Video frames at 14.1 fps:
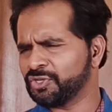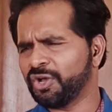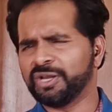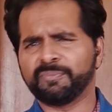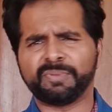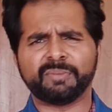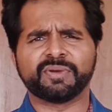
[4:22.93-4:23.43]
because all
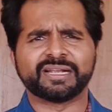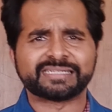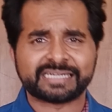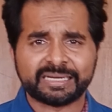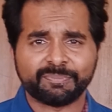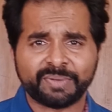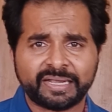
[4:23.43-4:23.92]
people are
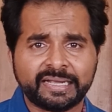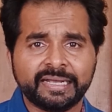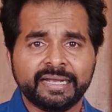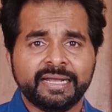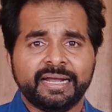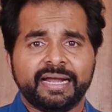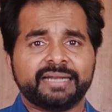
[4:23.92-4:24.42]
sleeping
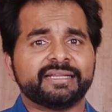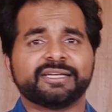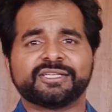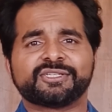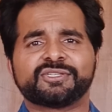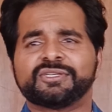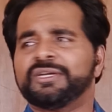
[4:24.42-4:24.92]
and there
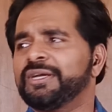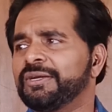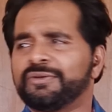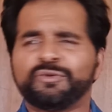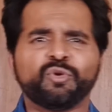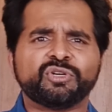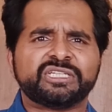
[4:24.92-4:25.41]
is
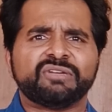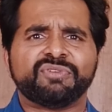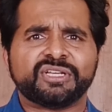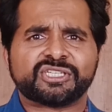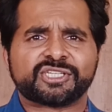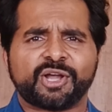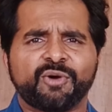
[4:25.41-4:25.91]
no
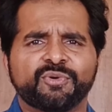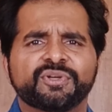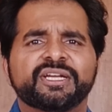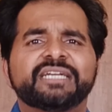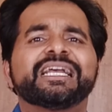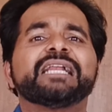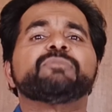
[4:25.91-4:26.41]
TV sound.
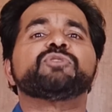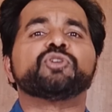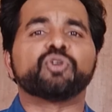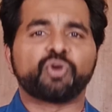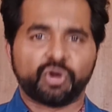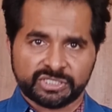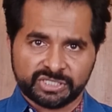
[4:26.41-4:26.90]
It helps you
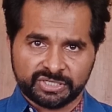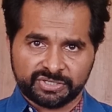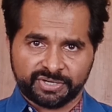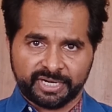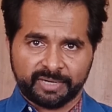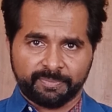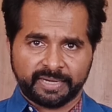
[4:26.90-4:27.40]
to
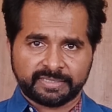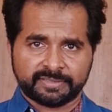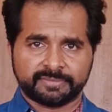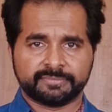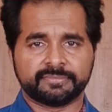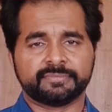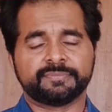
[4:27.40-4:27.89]
concentrate better.
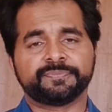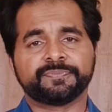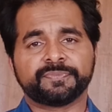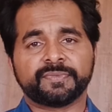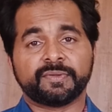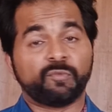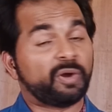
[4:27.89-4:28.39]

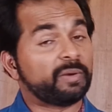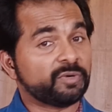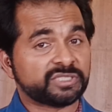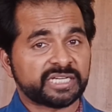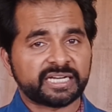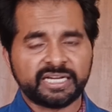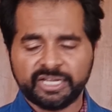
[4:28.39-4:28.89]
One more
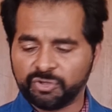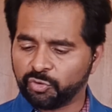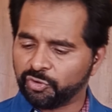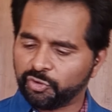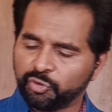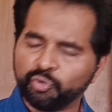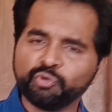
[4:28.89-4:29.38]
technique you
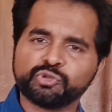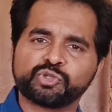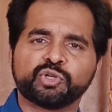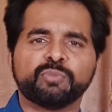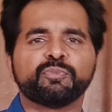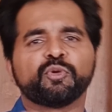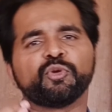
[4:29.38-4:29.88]
could use
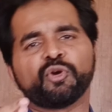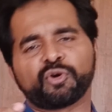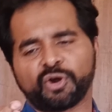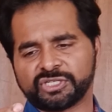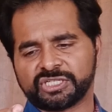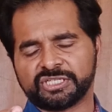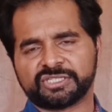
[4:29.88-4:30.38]
to improve your
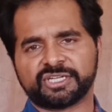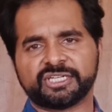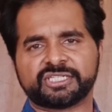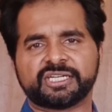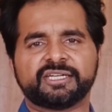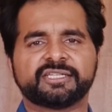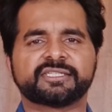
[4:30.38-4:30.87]

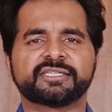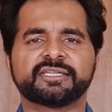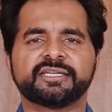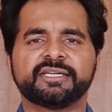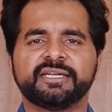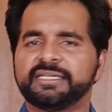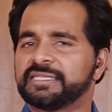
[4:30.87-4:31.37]
concentration is
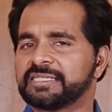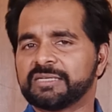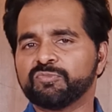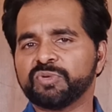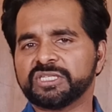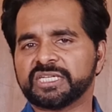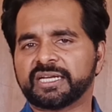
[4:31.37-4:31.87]
it's a
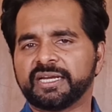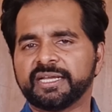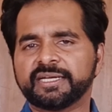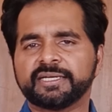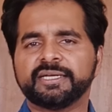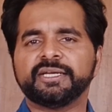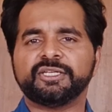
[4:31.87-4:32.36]
simple
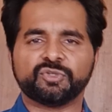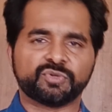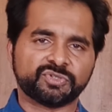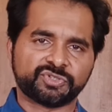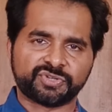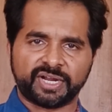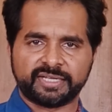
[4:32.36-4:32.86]
technique. You
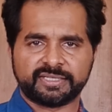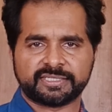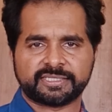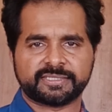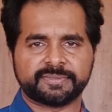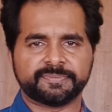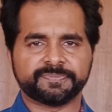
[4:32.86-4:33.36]
could try
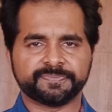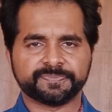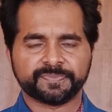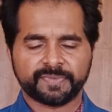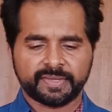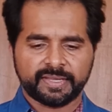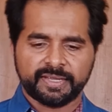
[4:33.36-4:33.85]
this.
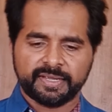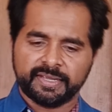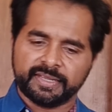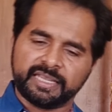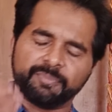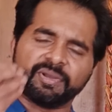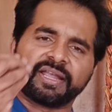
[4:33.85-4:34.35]

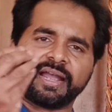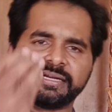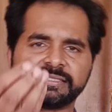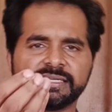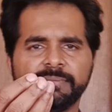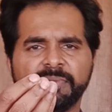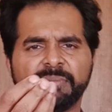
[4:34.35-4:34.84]
Keep a
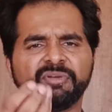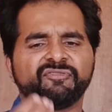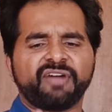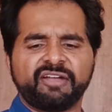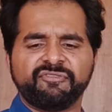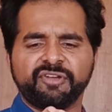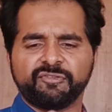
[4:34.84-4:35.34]
candle, maybe
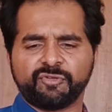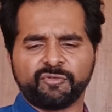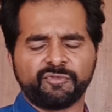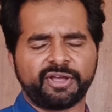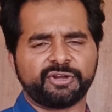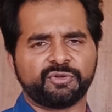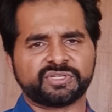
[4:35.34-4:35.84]
five feet
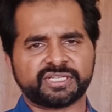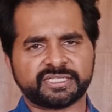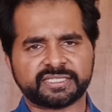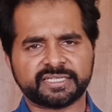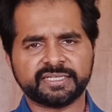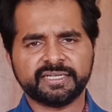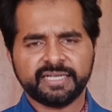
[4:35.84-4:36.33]
from where you are
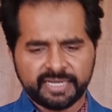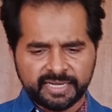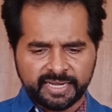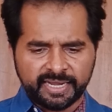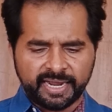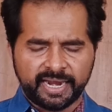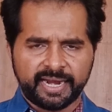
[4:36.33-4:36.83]
sitting,
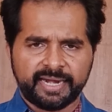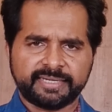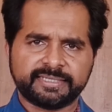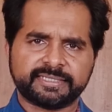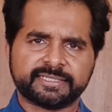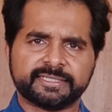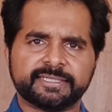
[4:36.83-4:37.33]

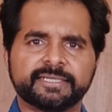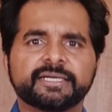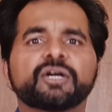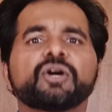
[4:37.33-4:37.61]
and uh,